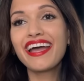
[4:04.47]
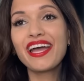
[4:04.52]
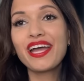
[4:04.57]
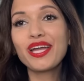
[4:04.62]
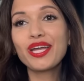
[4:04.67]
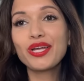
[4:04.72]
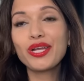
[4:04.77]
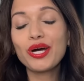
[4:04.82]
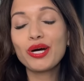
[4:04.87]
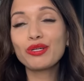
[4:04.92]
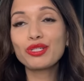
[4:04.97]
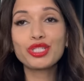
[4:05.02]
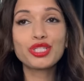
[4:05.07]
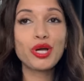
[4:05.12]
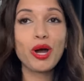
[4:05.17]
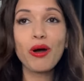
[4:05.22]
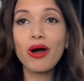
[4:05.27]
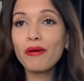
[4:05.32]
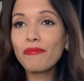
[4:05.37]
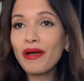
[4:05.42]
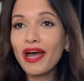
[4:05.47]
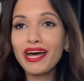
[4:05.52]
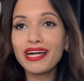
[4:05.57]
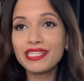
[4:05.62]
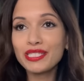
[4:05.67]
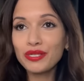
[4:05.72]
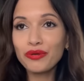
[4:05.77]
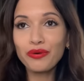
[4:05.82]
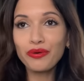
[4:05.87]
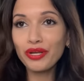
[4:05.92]
you know, show up
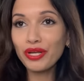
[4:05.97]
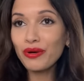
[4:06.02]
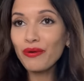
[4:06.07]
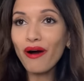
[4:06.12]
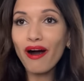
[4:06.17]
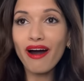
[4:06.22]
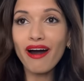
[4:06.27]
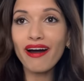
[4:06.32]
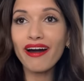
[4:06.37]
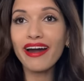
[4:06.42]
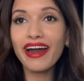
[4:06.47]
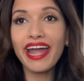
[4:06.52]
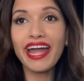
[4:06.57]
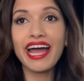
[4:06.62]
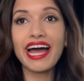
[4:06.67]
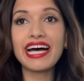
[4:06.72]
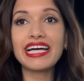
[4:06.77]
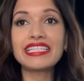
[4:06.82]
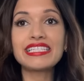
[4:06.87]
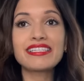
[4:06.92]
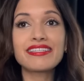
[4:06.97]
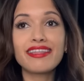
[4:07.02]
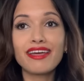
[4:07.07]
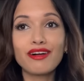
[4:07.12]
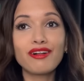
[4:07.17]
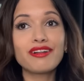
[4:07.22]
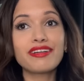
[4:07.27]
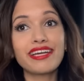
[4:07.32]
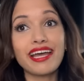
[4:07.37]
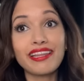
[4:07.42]
as who you are and
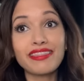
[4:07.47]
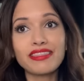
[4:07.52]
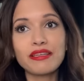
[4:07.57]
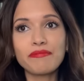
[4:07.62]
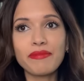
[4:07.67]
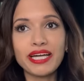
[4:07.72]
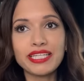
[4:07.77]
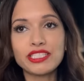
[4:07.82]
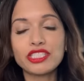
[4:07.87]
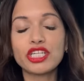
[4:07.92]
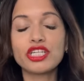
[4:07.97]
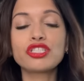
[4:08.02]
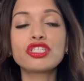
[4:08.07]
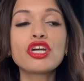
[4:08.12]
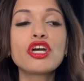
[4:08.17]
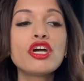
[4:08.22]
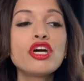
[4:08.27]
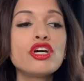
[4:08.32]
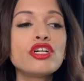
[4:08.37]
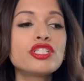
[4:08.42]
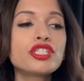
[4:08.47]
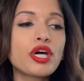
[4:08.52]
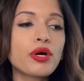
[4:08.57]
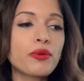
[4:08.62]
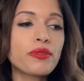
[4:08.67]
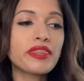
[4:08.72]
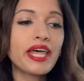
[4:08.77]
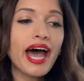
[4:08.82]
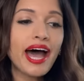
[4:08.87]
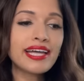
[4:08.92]
they'll get the message. So
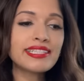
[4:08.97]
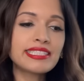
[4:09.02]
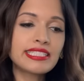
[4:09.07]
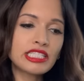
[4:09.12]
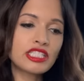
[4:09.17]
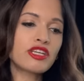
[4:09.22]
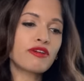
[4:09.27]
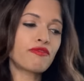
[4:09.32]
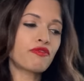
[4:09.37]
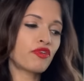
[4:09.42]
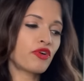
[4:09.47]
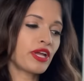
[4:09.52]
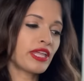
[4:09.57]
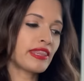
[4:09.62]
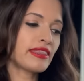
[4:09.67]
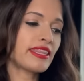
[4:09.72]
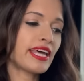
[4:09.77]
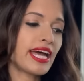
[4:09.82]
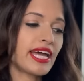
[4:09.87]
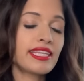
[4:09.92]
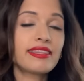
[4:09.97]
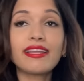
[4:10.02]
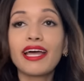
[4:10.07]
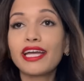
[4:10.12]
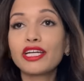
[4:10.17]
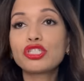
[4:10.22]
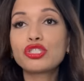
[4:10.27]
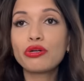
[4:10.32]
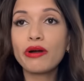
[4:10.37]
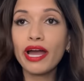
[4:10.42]
that's different than
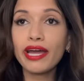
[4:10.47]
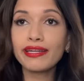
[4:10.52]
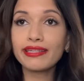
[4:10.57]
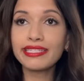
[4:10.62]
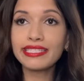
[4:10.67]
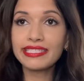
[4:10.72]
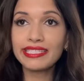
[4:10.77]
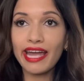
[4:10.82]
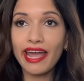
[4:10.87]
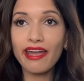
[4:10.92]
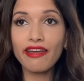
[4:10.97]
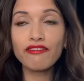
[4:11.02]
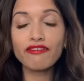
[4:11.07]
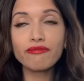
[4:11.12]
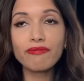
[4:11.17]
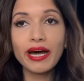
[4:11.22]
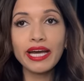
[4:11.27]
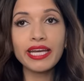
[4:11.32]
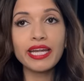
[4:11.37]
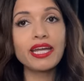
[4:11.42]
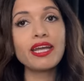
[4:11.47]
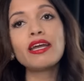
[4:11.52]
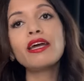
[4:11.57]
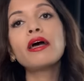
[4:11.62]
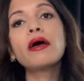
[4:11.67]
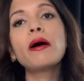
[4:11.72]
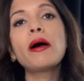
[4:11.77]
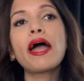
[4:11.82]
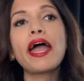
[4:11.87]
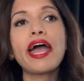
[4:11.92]
like trying to save money.
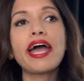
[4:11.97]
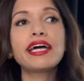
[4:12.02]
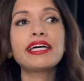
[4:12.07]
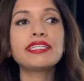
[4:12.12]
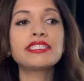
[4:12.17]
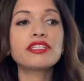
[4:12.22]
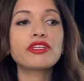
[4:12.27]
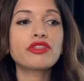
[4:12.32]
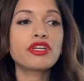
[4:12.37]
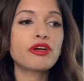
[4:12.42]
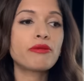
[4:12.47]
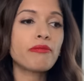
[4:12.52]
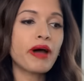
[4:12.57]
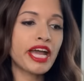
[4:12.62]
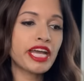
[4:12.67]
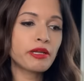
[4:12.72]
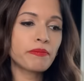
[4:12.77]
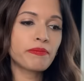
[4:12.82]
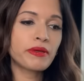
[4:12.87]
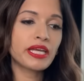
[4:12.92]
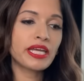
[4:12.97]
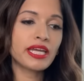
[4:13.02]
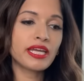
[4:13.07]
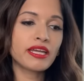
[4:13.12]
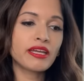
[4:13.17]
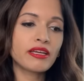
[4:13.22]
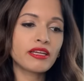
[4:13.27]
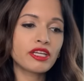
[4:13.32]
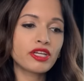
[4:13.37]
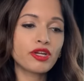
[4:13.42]
And there might
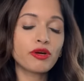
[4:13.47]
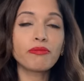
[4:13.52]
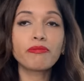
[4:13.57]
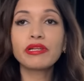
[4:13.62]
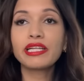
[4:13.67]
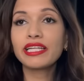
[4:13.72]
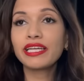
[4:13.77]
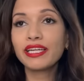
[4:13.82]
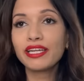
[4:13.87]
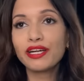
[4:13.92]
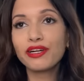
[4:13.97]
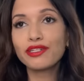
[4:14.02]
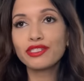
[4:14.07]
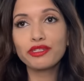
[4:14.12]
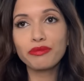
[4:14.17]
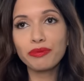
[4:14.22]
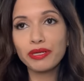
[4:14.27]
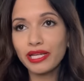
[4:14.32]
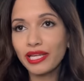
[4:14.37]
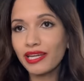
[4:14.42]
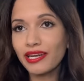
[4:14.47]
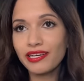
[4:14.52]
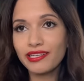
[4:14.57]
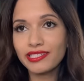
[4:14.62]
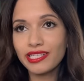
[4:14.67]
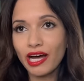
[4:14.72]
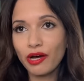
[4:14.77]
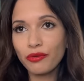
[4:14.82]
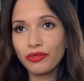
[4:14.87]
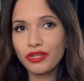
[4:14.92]
be, you know, millionaires or
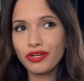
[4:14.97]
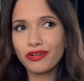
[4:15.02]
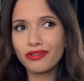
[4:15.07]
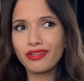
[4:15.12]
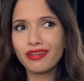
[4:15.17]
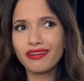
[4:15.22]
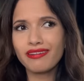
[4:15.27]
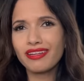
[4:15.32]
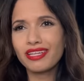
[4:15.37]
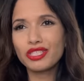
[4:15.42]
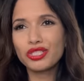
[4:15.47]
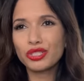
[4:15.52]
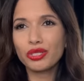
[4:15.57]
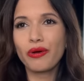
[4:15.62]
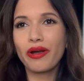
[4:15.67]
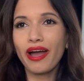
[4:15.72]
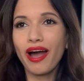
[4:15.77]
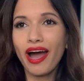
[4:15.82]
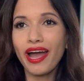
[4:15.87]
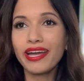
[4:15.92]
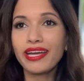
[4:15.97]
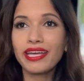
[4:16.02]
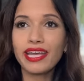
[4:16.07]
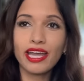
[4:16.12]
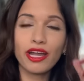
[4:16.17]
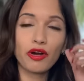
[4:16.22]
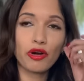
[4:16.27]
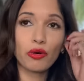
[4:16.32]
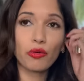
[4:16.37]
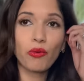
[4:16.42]
billionaires out there that enjoy
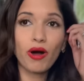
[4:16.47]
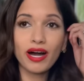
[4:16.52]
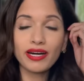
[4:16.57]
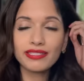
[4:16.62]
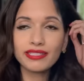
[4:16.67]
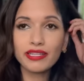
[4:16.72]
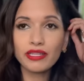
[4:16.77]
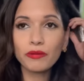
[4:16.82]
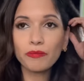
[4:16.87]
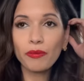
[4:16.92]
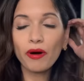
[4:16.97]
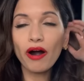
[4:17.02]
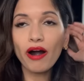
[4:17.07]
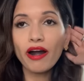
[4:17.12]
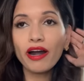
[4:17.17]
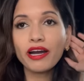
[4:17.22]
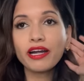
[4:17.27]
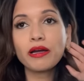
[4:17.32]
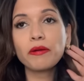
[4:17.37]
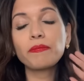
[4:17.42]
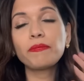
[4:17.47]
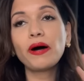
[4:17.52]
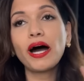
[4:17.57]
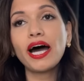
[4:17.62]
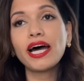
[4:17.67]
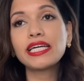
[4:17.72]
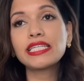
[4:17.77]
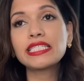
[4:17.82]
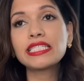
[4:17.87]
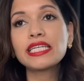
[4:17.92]
hiking or walks in the park,
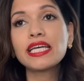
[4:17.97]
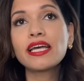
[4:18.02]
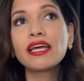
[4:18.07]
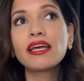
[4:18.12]
but